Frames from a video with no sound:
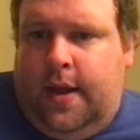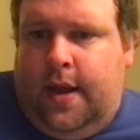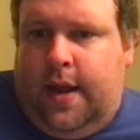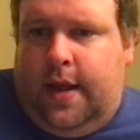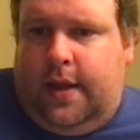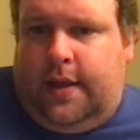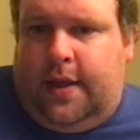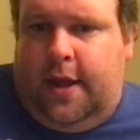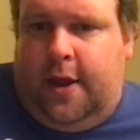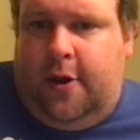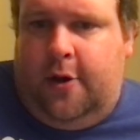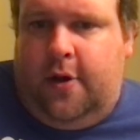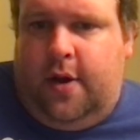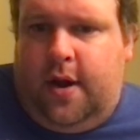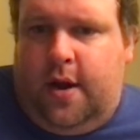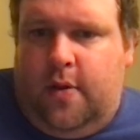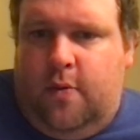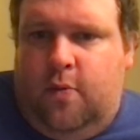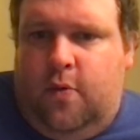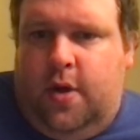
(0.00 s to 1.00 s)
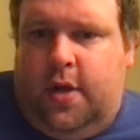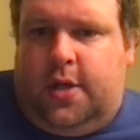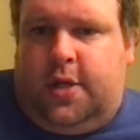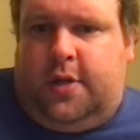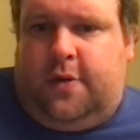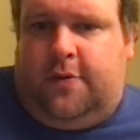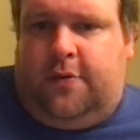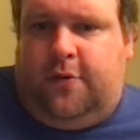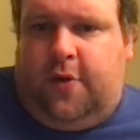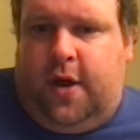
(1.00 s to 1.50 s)
At the hearing in
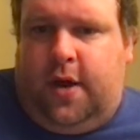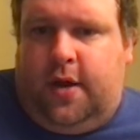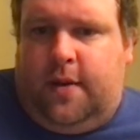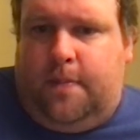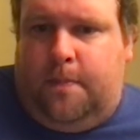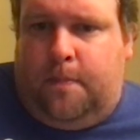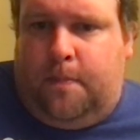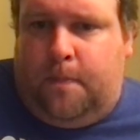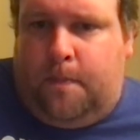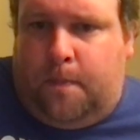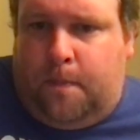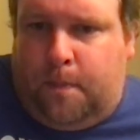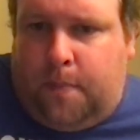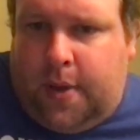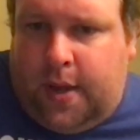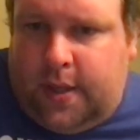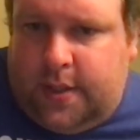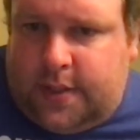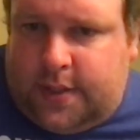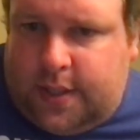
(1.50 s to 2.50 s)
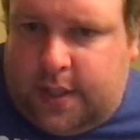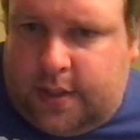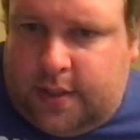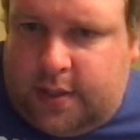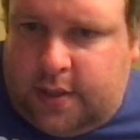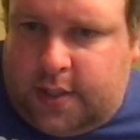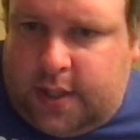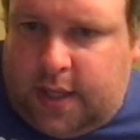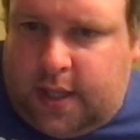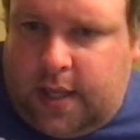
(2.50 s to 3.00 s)
which Frank
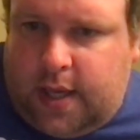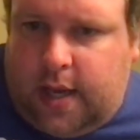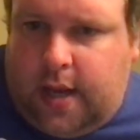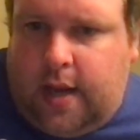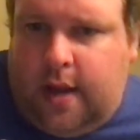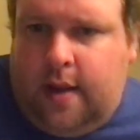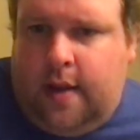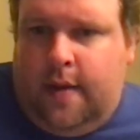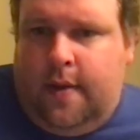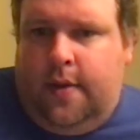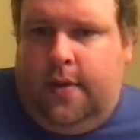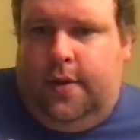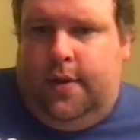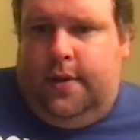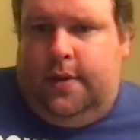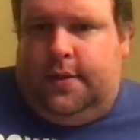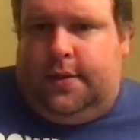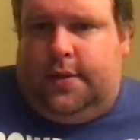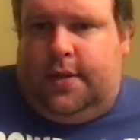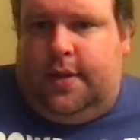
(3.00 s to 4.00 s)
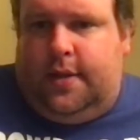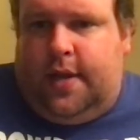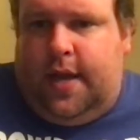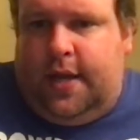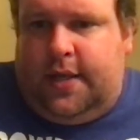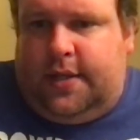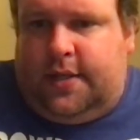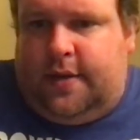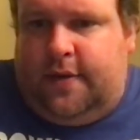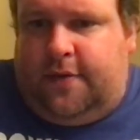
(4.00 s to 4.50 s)
Pentangeli is to
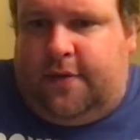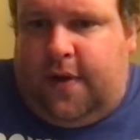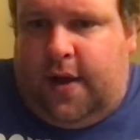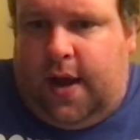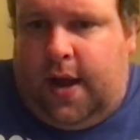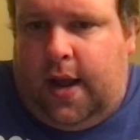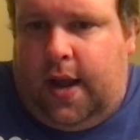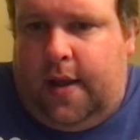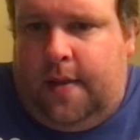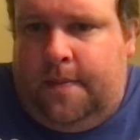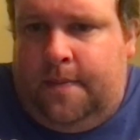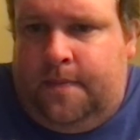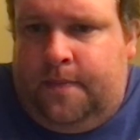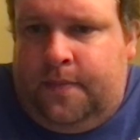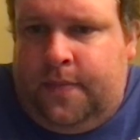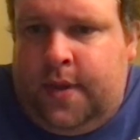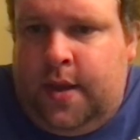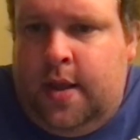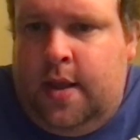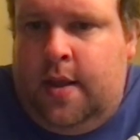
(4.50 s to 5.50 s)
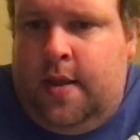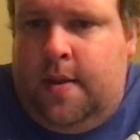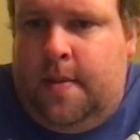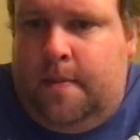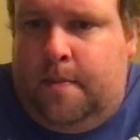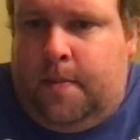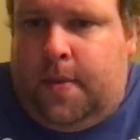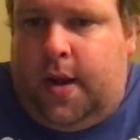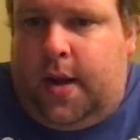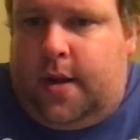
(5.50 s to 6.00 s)
testify,
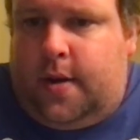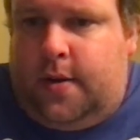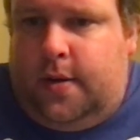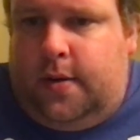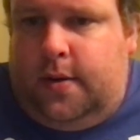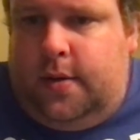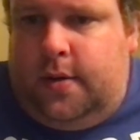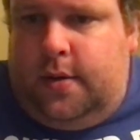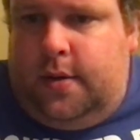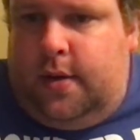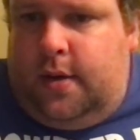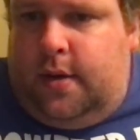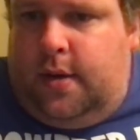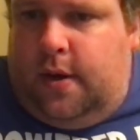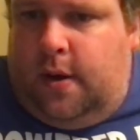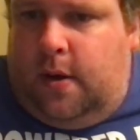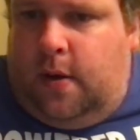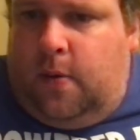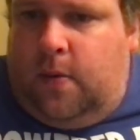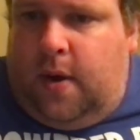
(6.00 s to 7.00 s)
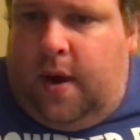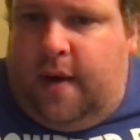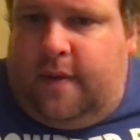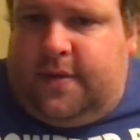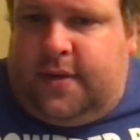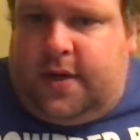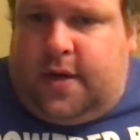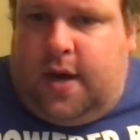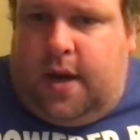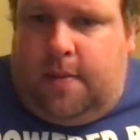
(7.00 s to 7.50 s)
Michael
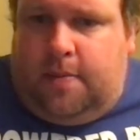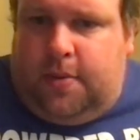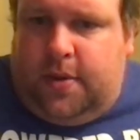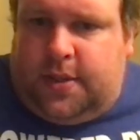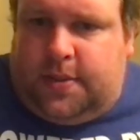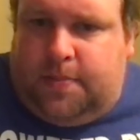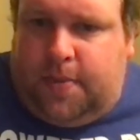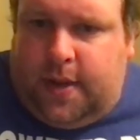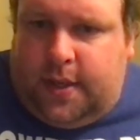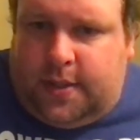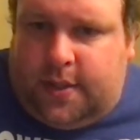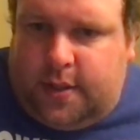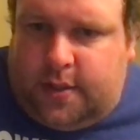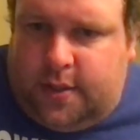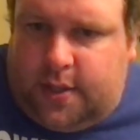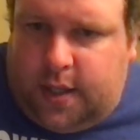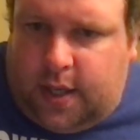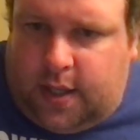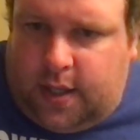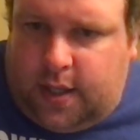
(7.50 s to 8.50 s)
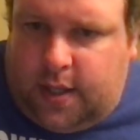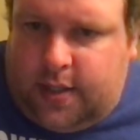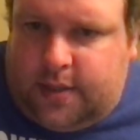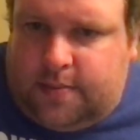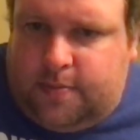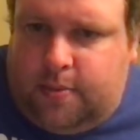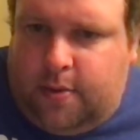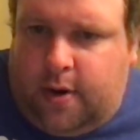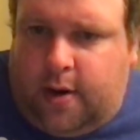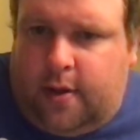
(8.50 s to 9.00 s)
arrives accomplished Pentangeli's
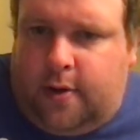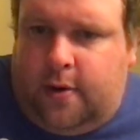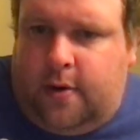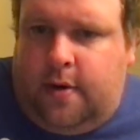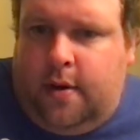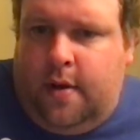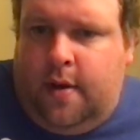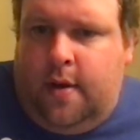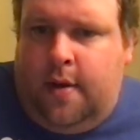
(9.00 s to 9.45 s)
brother,